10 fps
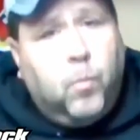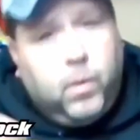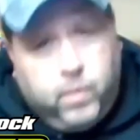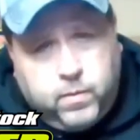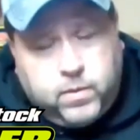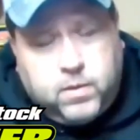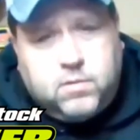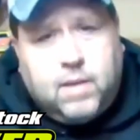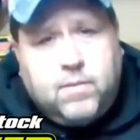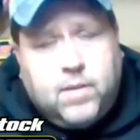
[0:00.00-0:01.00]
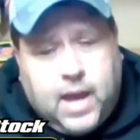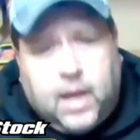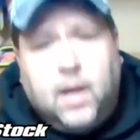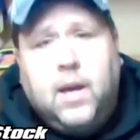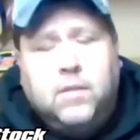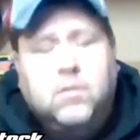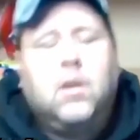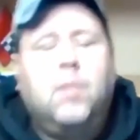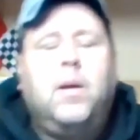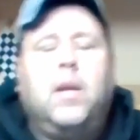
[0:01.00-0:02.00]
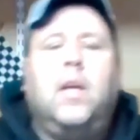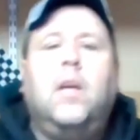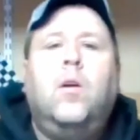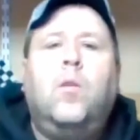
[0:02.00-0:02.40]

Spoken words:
We went with the 7A as a committee.